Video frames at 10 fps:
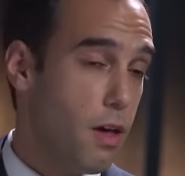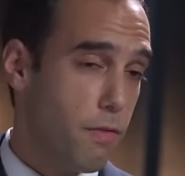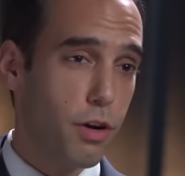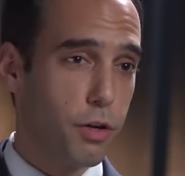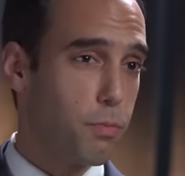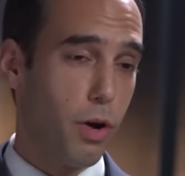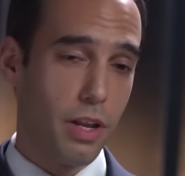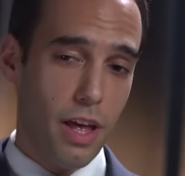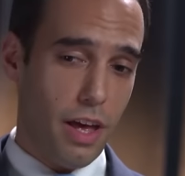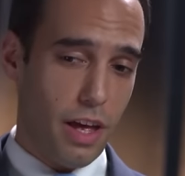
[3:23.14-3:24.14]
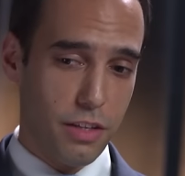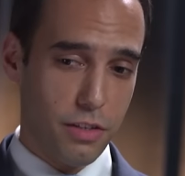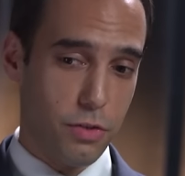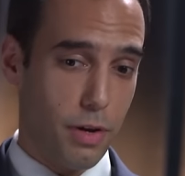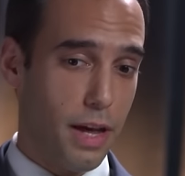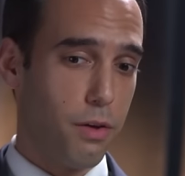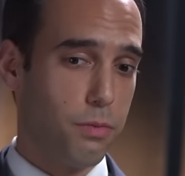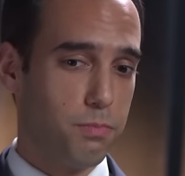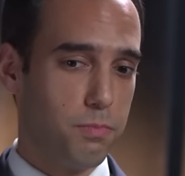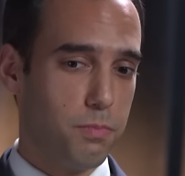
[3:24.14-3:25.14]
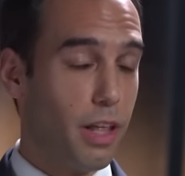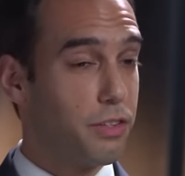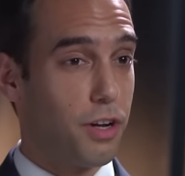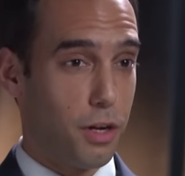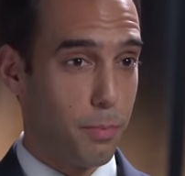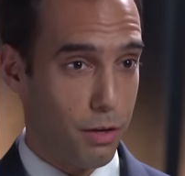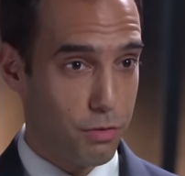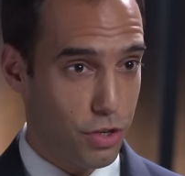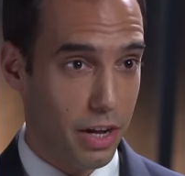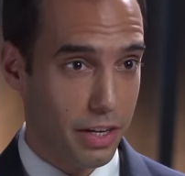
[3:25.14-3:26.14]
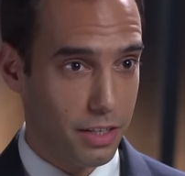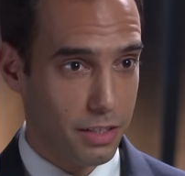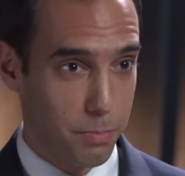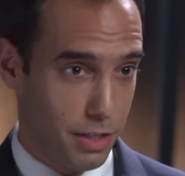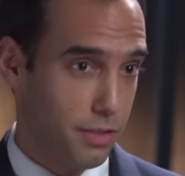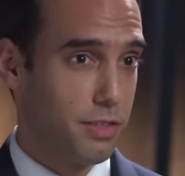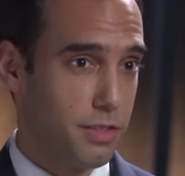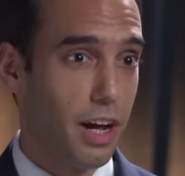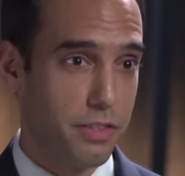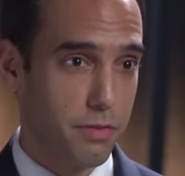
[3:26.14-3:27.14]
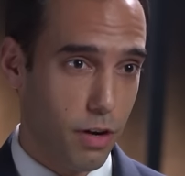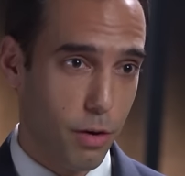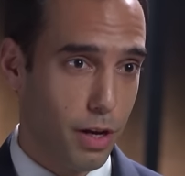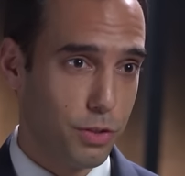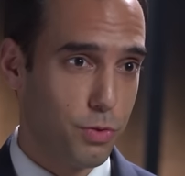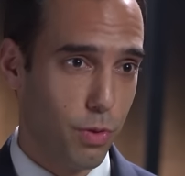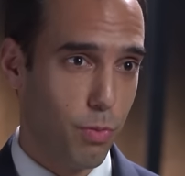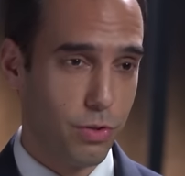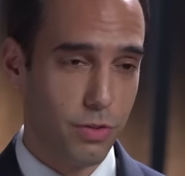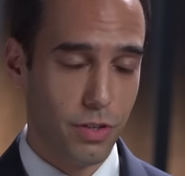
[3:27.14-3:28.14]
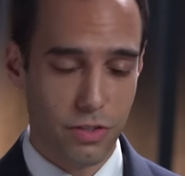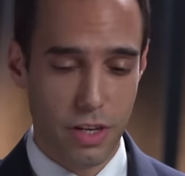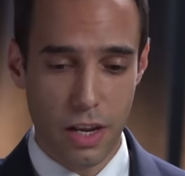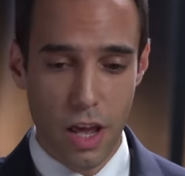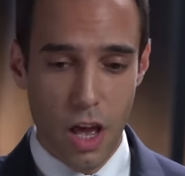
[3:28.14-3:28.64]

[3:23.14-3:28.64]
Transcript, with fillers: Very good point. And so now let's talk about China, because this ties in very much with what you just said.